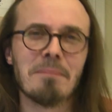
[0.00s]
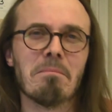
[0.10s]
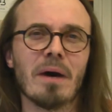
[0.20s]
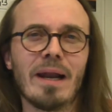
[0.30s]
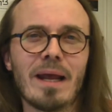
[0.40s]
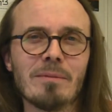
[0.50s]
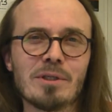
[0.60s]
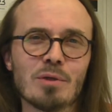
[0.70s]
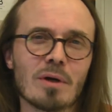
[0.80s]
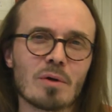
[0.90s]
my name is
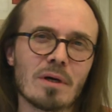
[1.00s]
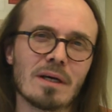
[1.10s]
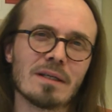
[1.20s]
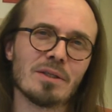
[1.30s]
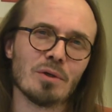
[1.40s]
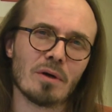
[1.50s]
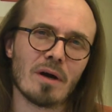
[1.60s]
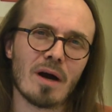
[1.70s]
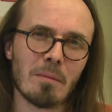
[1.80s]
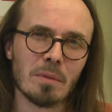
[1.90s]
Juha Ruokangas, your
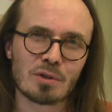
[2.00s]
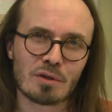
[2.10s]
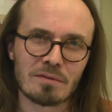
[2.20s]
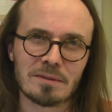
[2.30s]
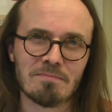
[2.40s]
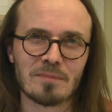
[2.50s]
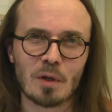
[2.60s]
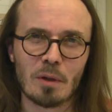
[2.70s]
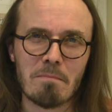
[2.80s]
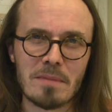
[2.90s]
humble servant
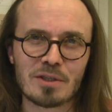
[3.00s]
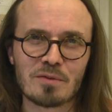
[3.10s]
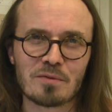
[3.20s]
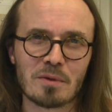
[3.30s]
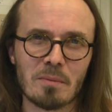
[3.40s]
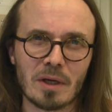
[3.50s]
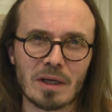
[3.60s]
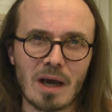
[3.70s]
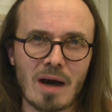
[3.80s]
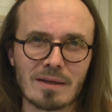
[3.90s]
on a mission from the
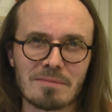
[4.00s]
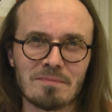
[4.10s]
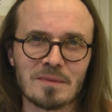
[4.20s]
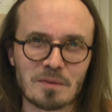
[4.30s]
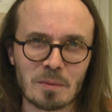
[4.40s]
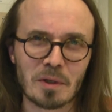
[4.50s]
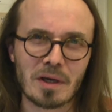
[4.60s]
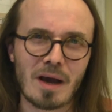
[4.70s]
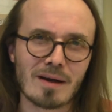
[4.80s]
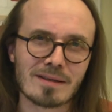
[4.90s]
gods, from the
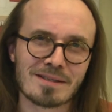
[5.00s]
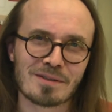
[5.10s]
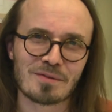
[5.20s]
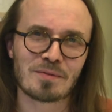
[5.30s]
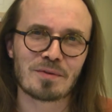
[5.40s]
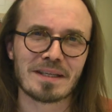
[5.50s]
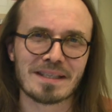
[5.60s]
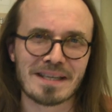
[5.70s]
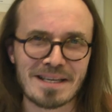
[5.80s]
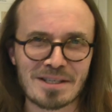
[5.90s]
goddesses of fretted
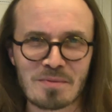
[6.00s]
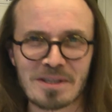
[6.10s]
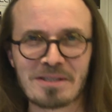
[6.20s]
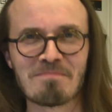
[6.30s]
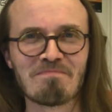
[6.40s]
instruments.